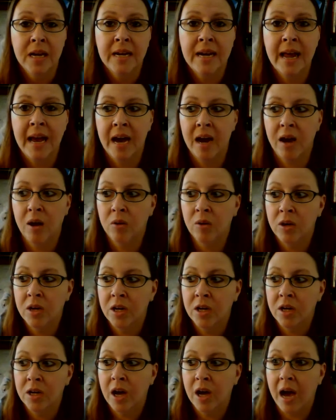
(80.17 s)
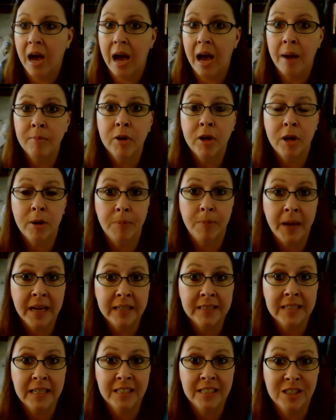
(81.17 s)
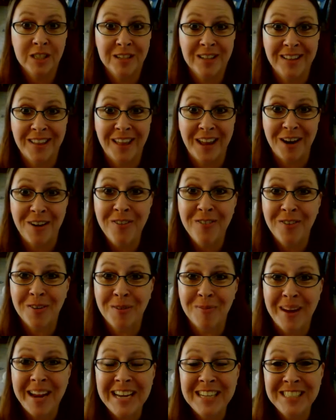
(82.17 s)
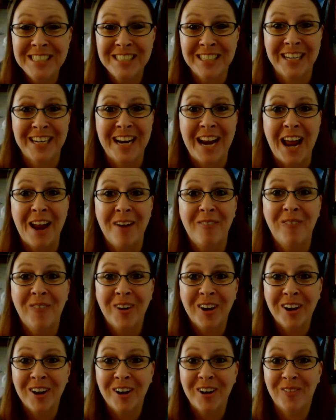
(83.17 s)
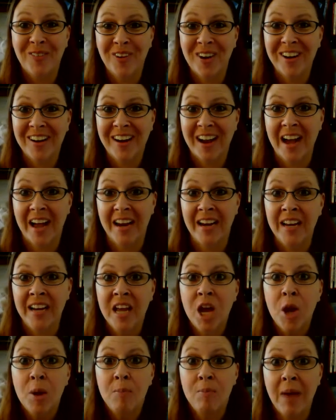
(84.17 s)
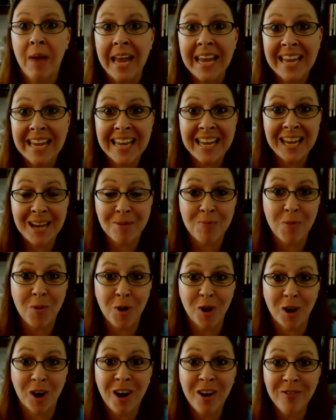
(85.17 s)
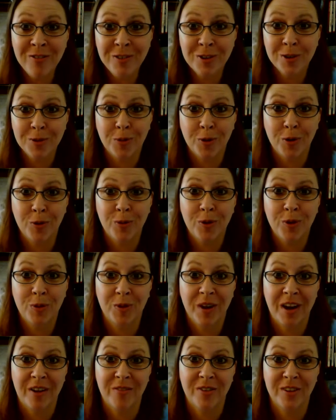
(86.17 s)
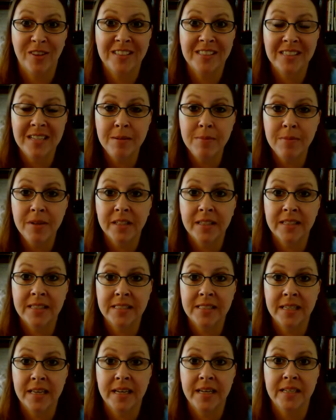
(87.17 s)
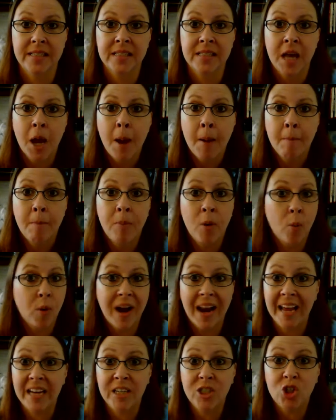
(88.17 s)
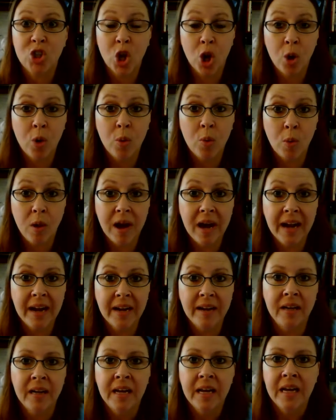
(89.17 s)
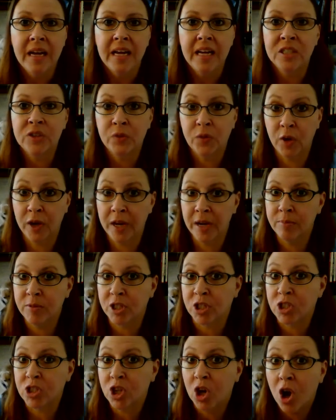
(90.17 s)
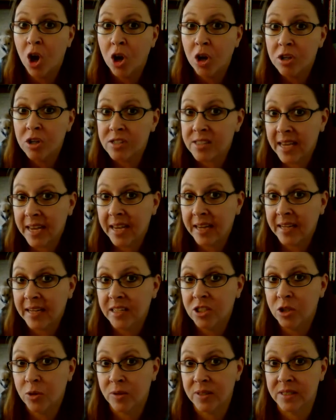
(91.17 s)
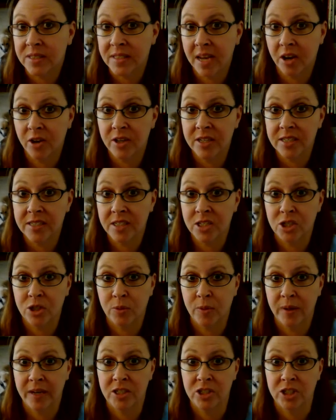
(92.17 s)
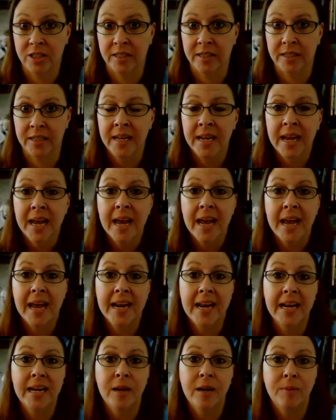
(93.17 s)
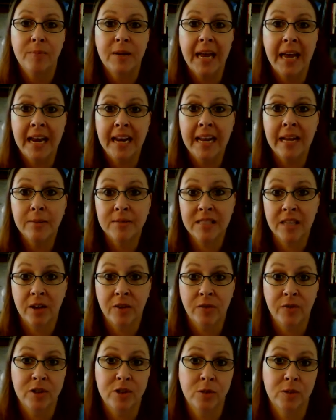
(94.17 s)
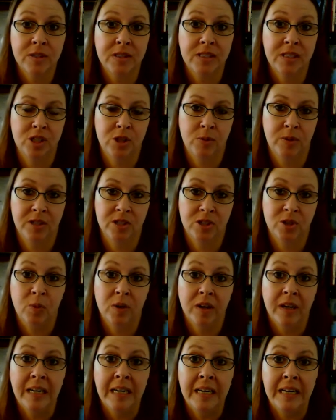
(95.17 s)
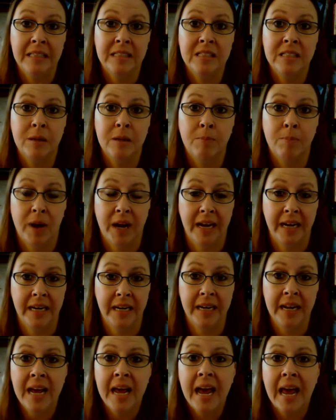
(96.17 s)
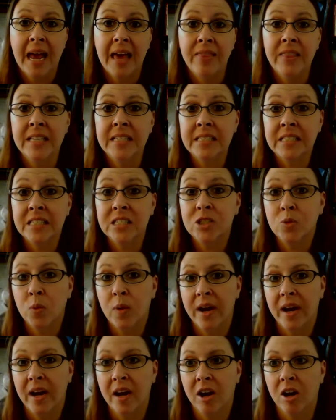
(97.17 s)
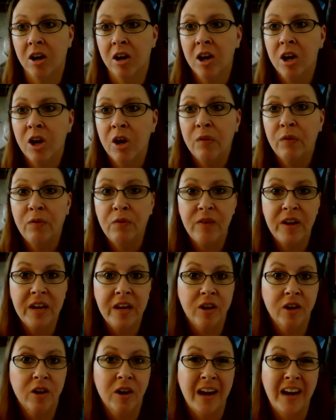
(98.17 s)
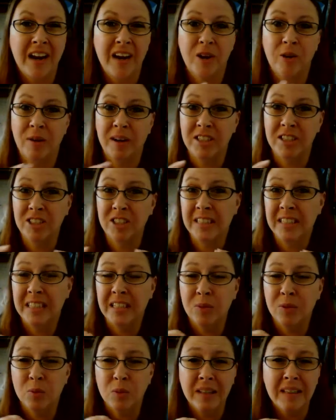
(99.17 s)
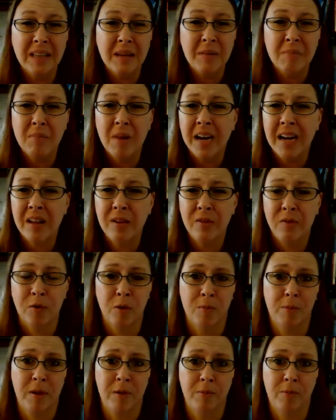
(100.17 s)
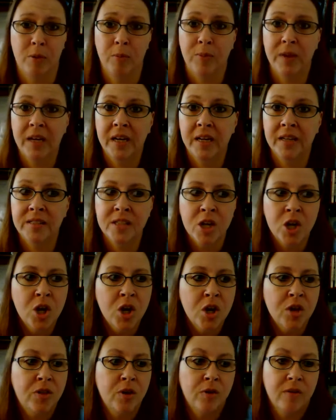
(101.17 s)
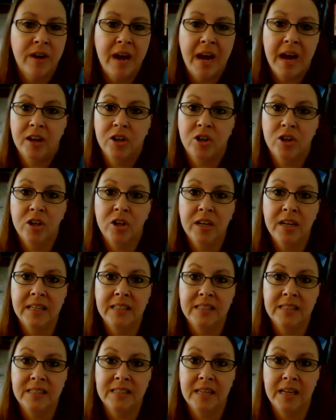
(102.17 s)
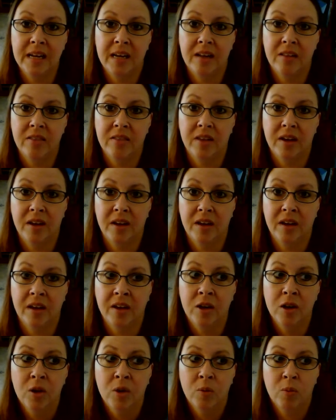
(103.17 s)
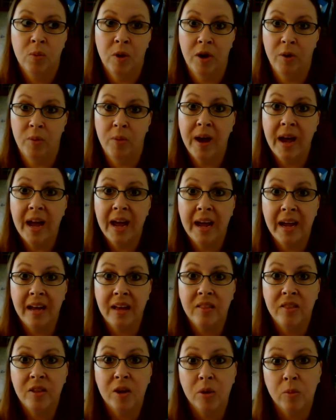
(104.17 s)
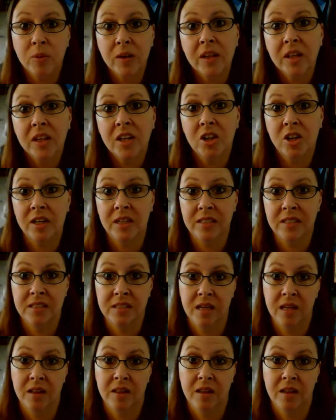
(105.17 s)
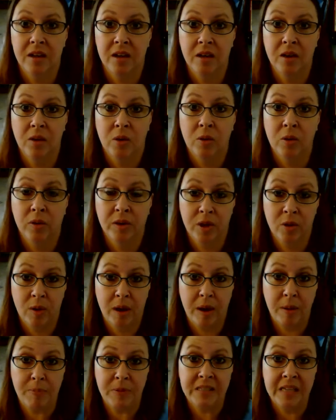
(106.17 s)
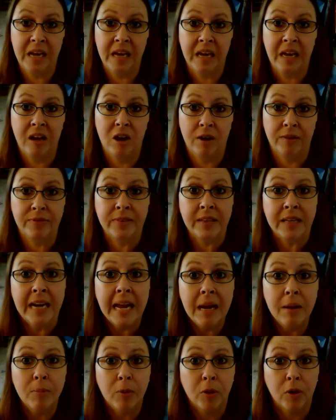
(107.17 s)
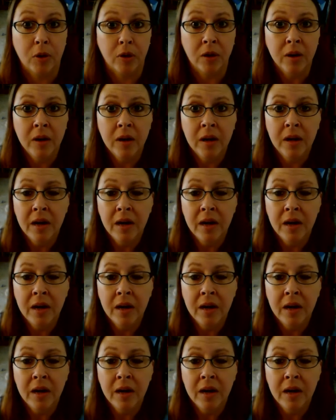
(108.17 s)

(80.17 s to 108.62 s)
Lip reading: Now, I'm going to pay attention to that information, and we're going to work on making him more comfortable with whatever the stimulus is. But what I don't want is for him to Tarzan into a scary situation and end up getting himself into a situation where he needs to bite. And this is where fear and aggression get really muddy for people, because they're not good at seeing the runaway. They're really good at seeing the holy crap, he's hanging off the neighbor.